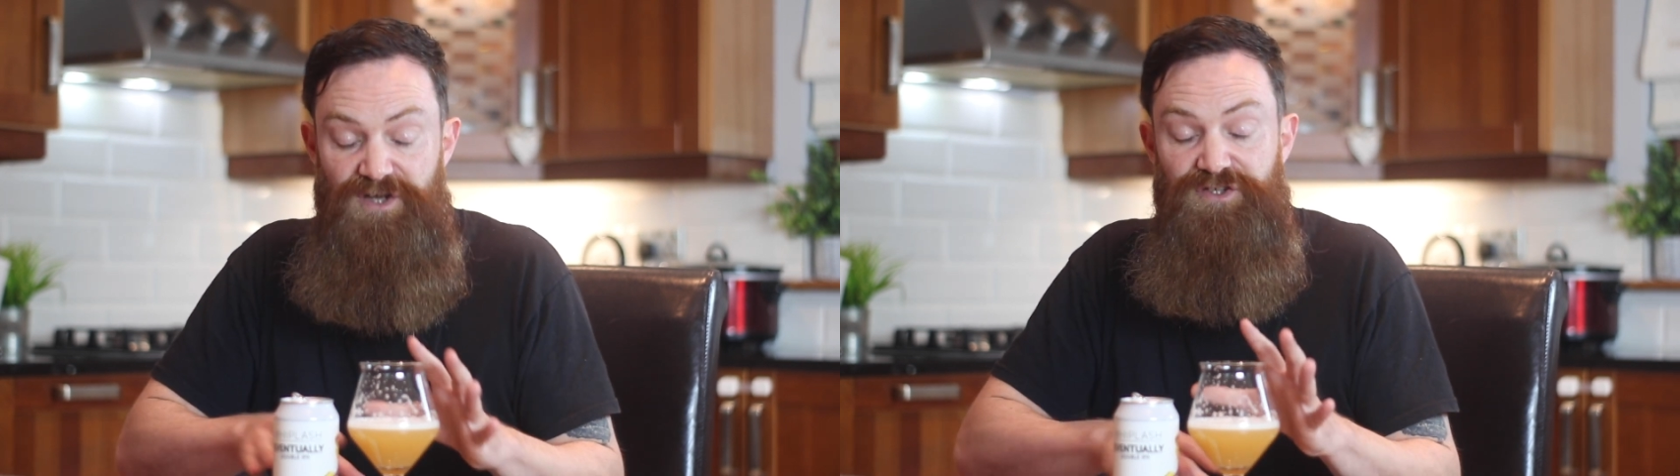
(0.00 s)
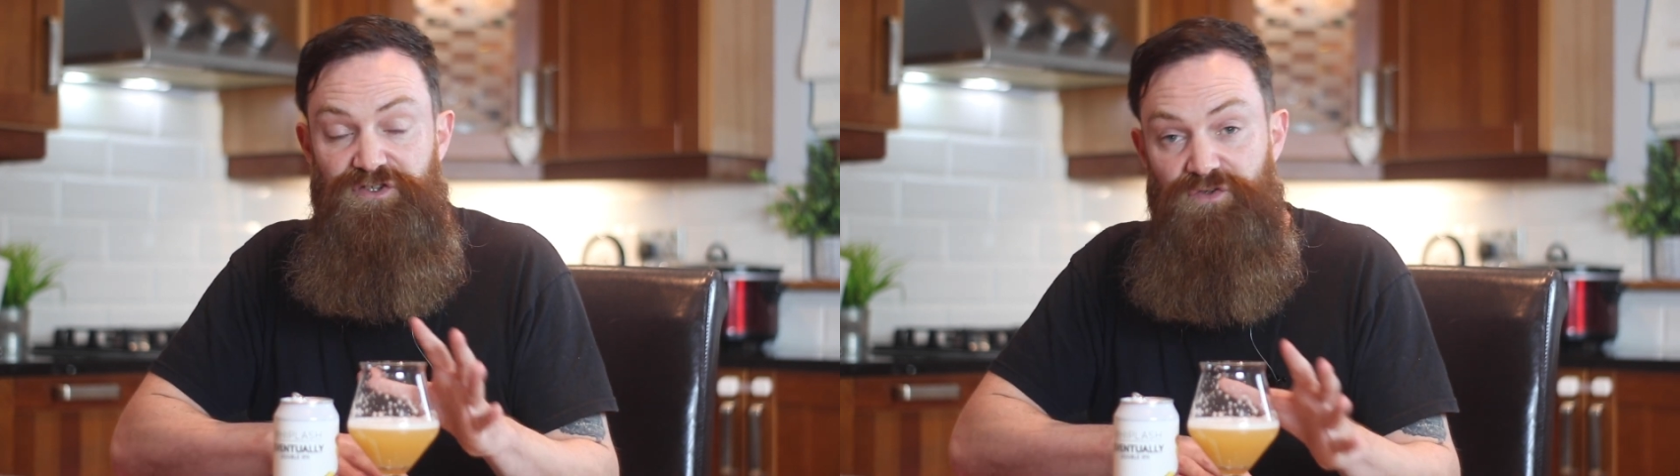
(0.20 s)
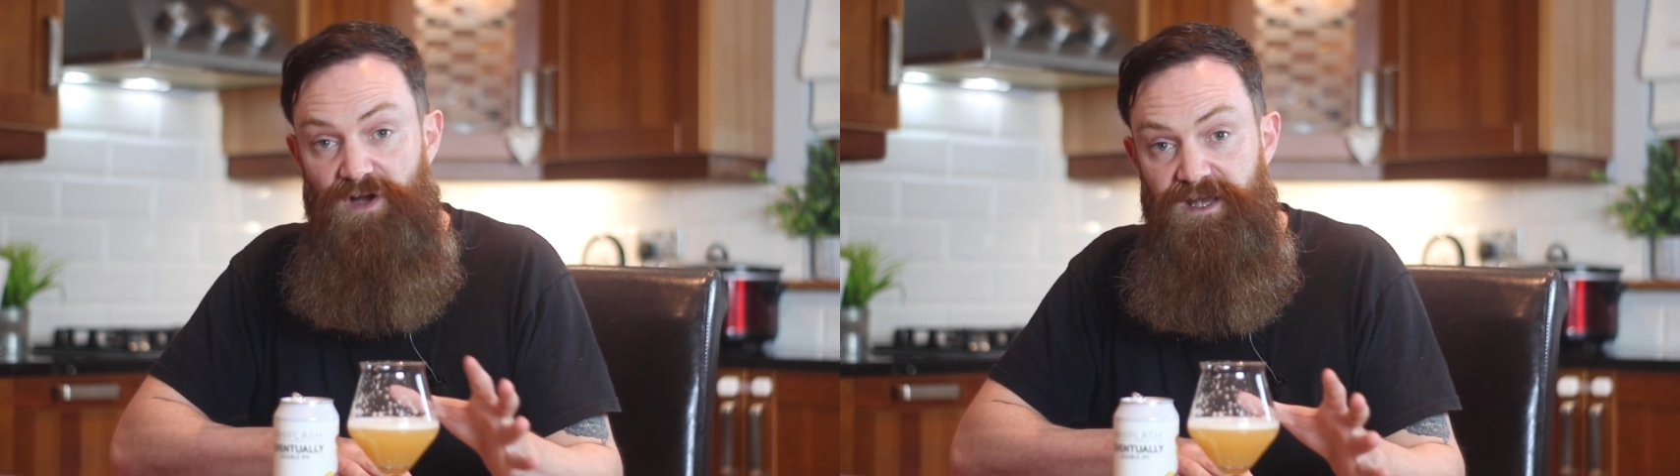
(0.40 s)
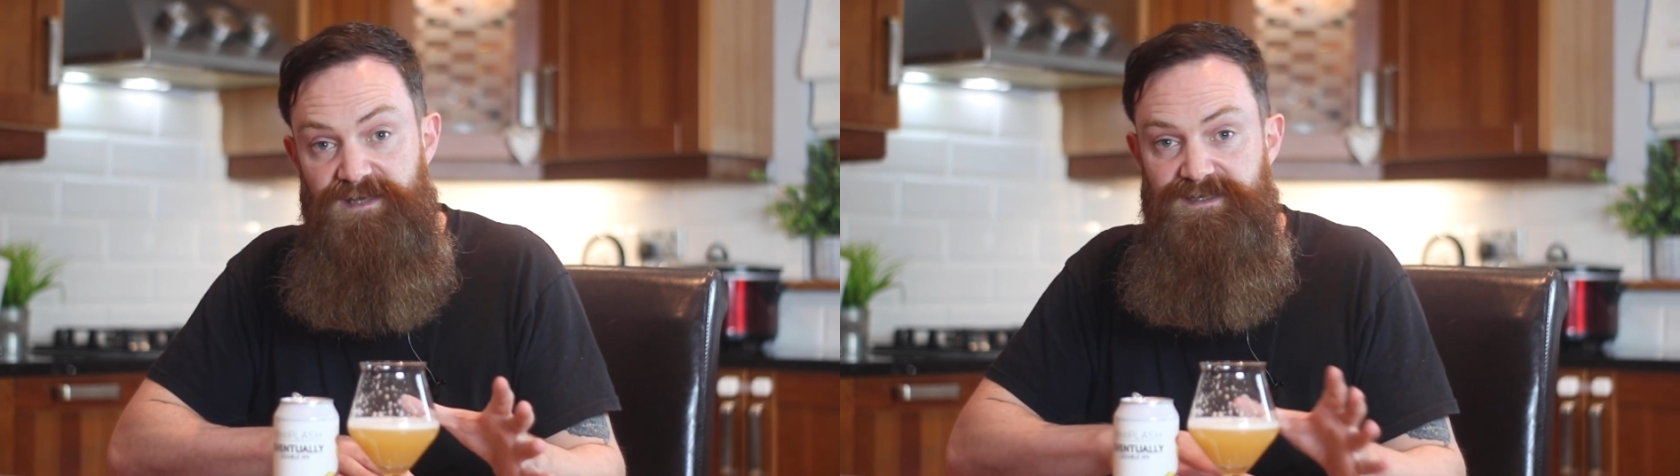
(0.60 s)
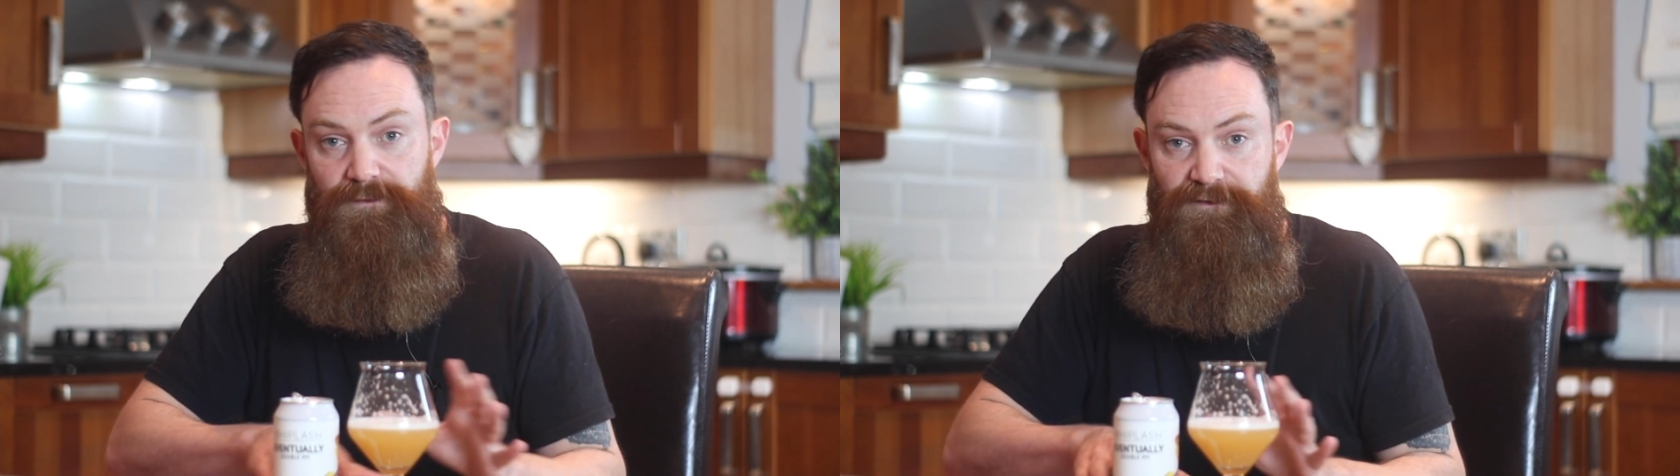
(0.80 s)
try
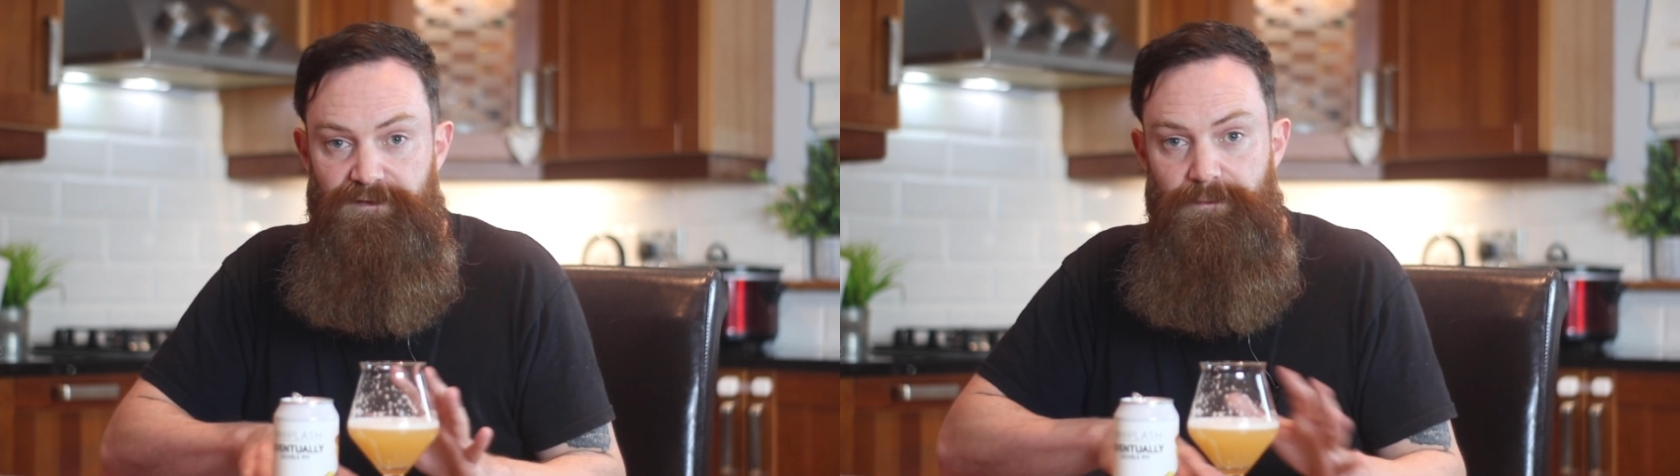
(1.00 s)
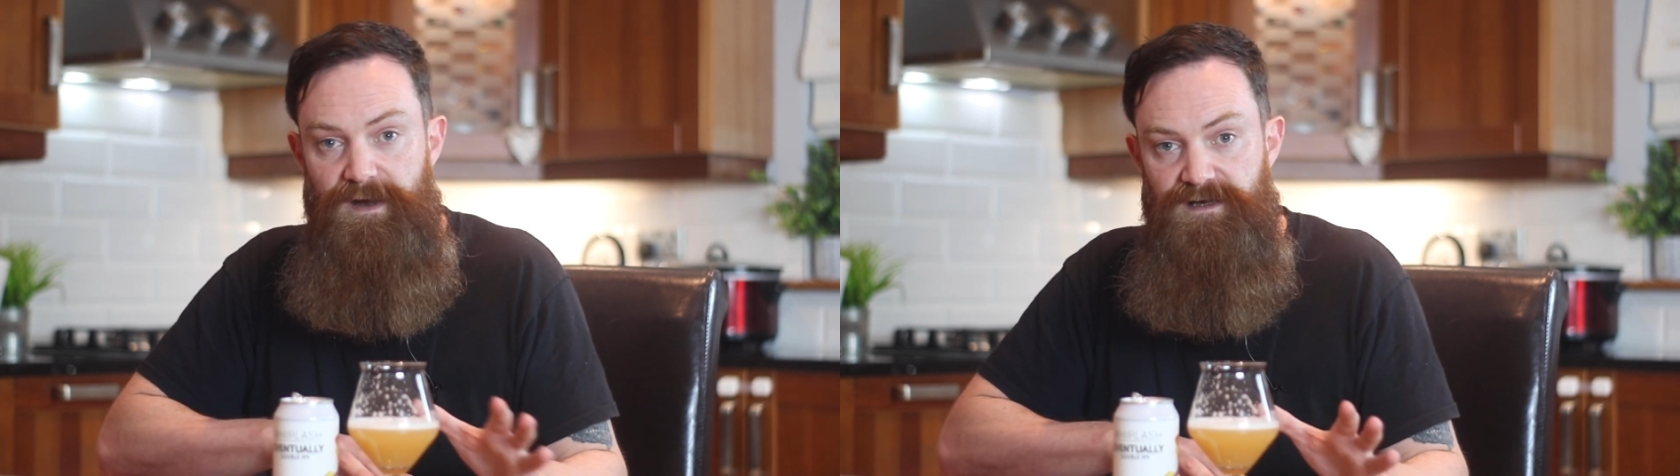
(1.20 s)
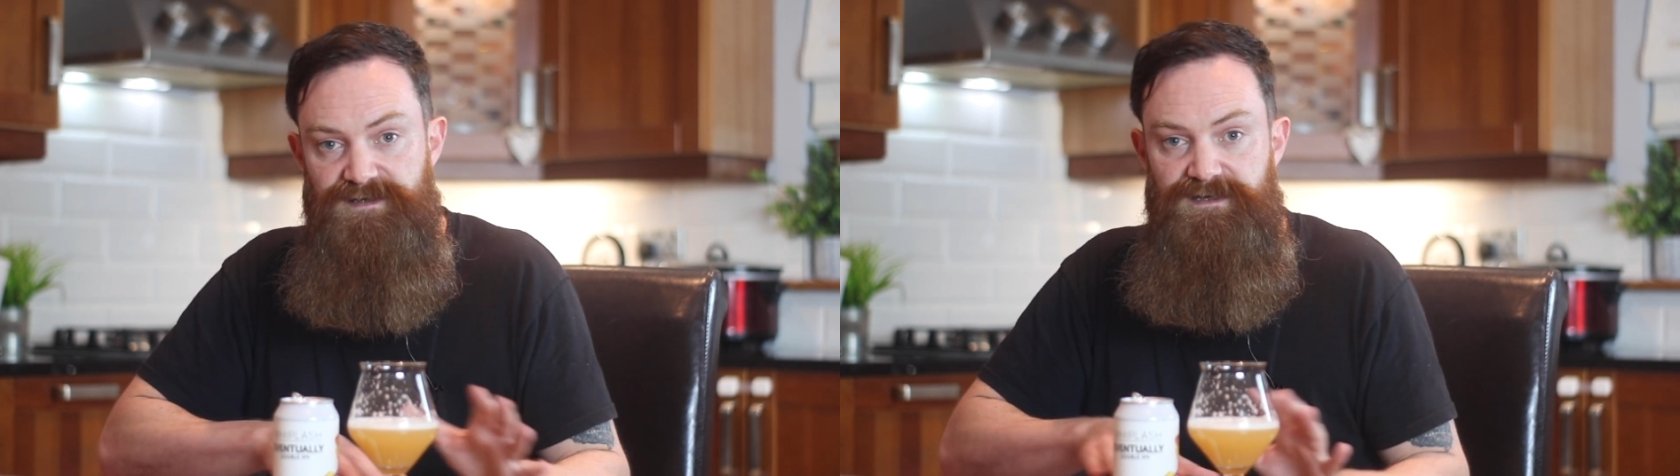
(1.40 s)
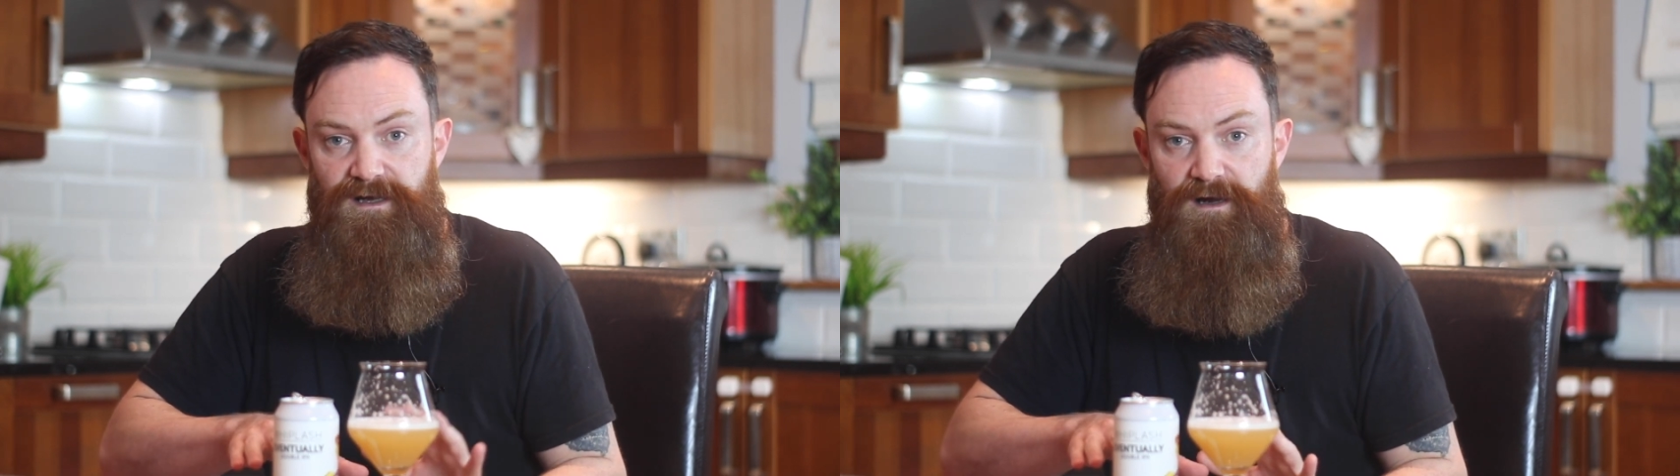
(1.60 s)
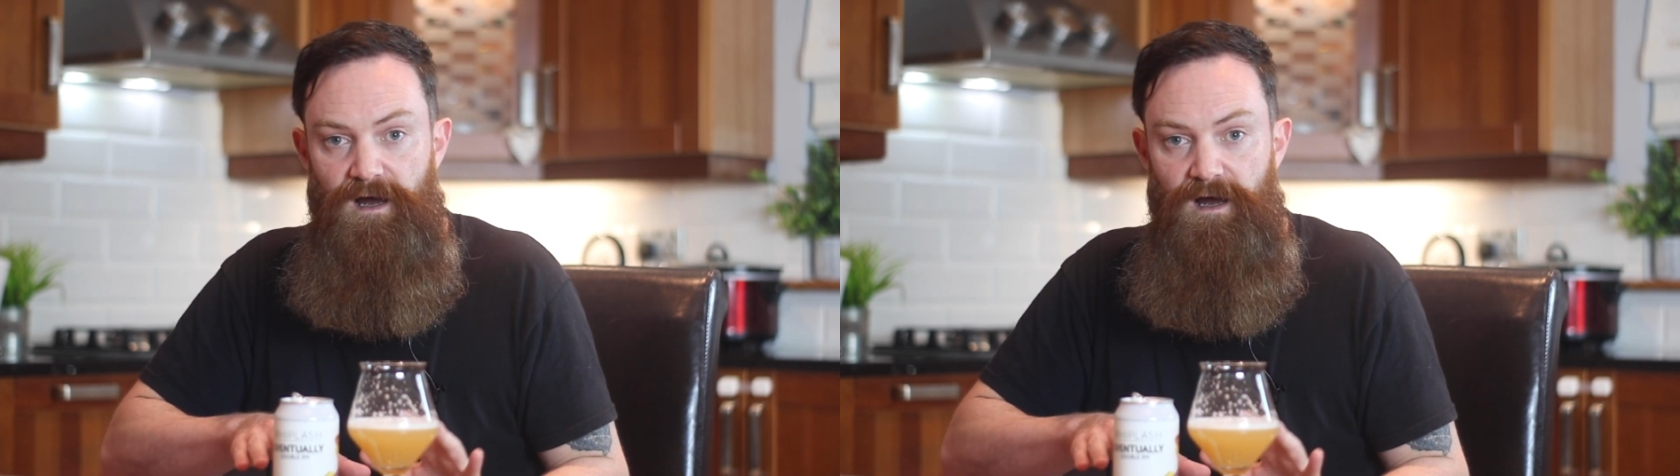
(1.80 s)
some of the beers that